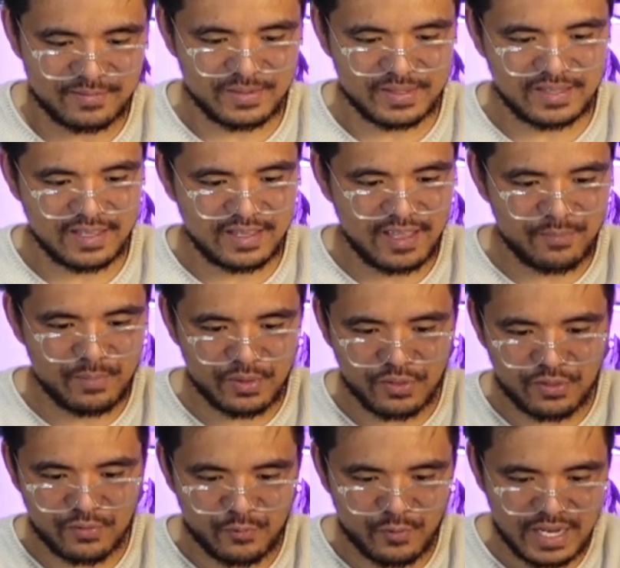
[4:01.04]
but they gave me
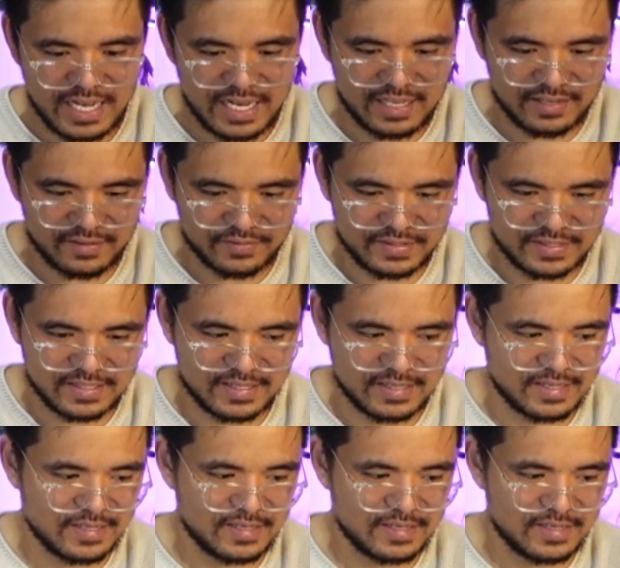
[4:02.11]
three leaves.